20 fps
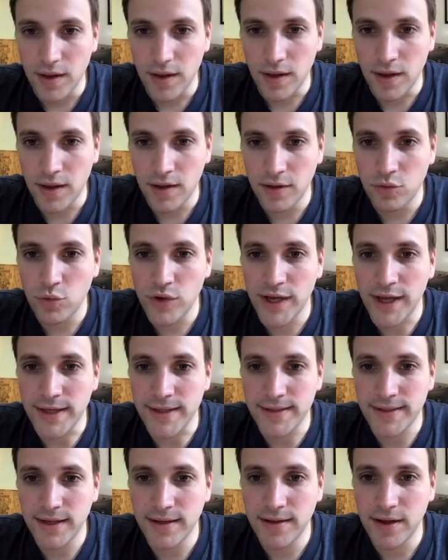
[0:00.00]
And we can
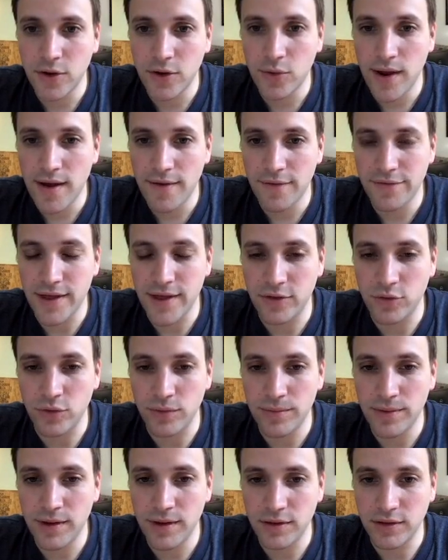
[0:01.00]
see the graph that
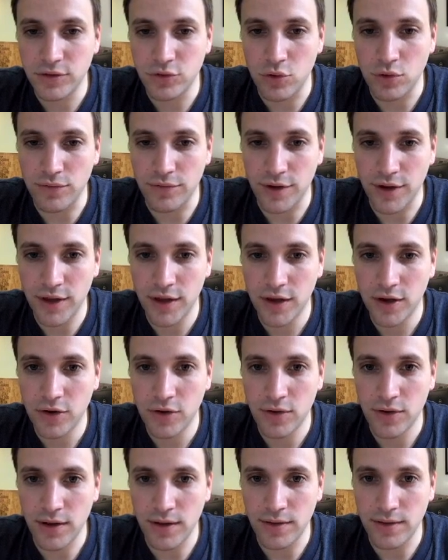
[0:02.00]
we built over
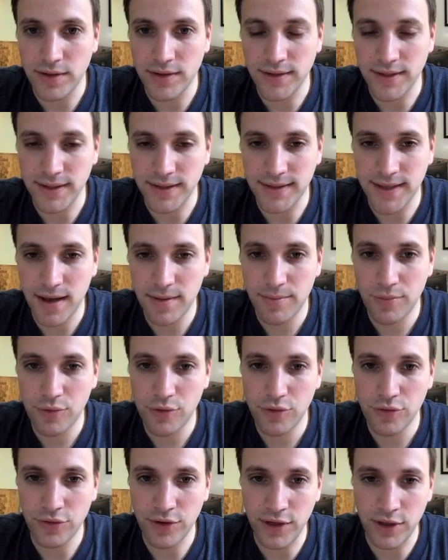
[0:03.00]
here. In this
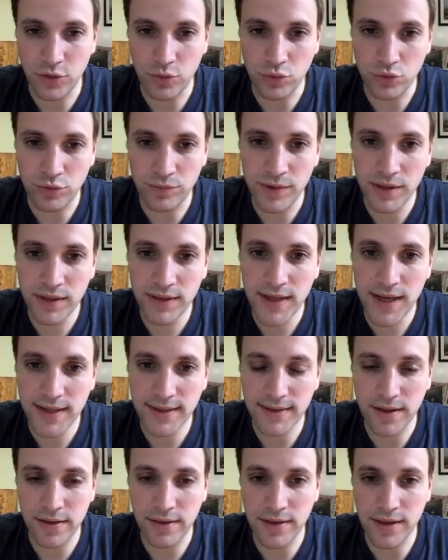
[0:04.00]
example, it would build
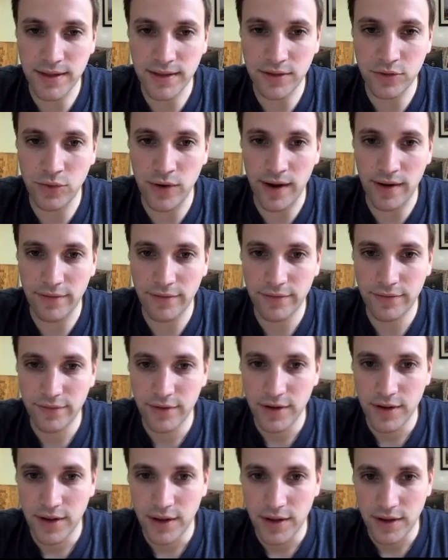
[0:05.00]
us this graph.
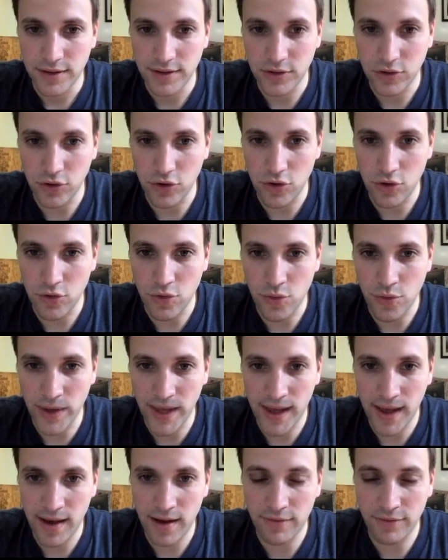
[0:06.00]
So we
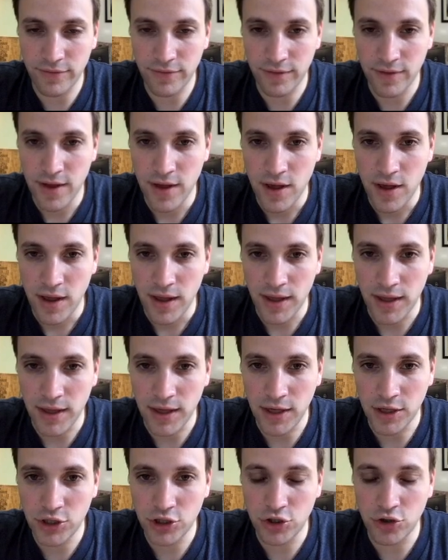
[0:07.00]
have
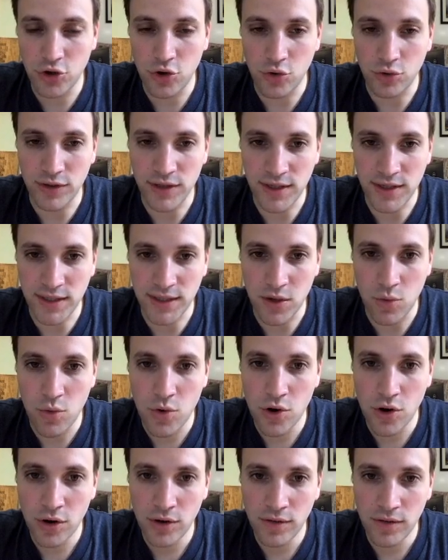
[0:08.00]
each node is a
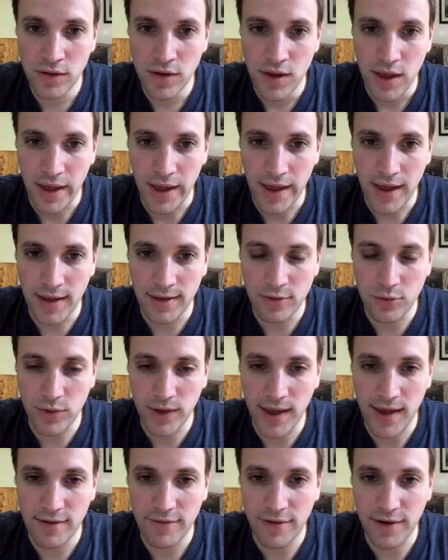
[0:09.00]
word, and we
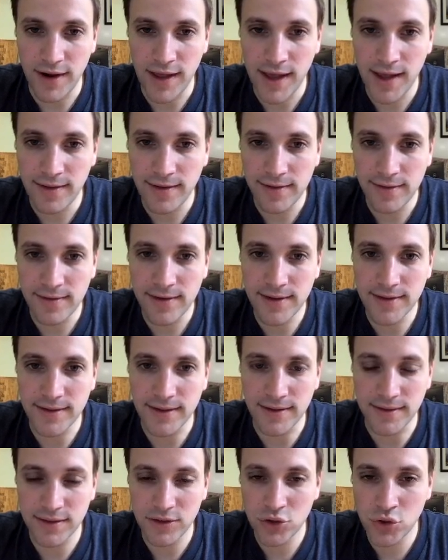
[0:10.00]
have an edit
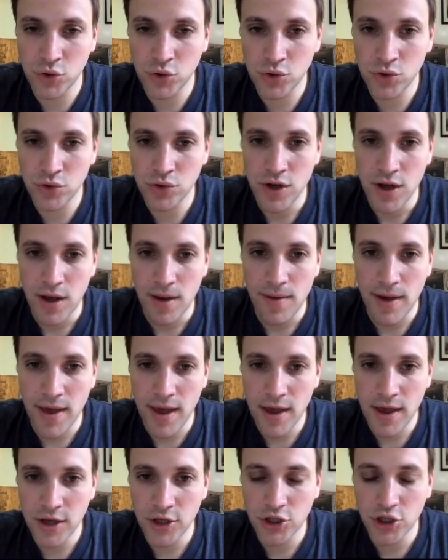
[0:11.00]
distance true
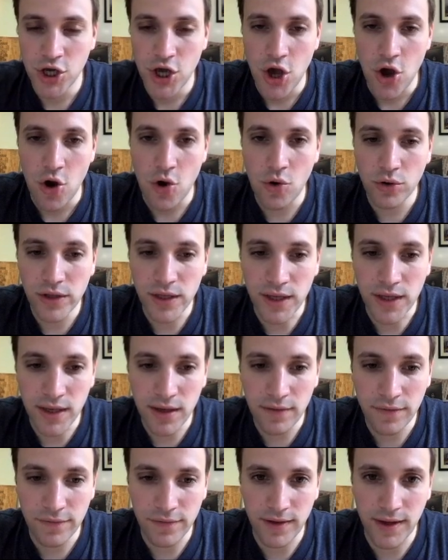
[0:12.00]
edge
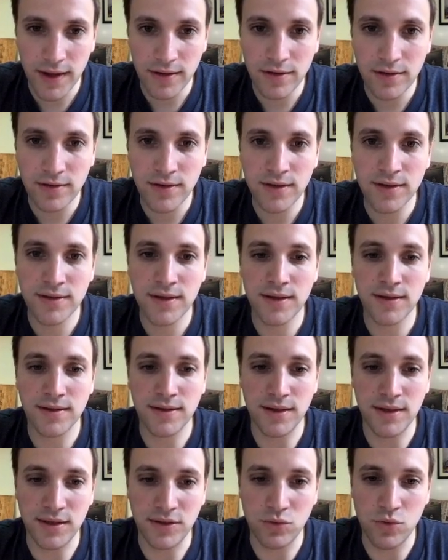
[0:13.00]
only if the edit
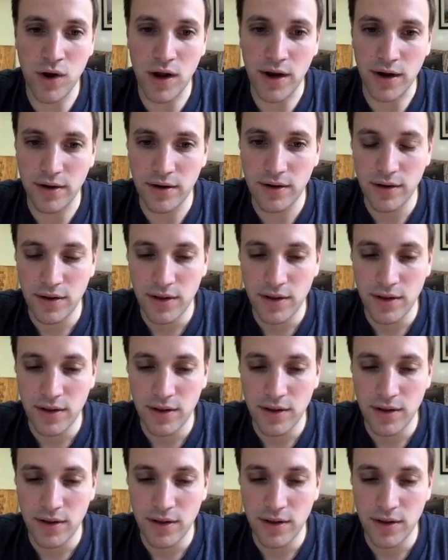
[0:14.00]
distance is 1.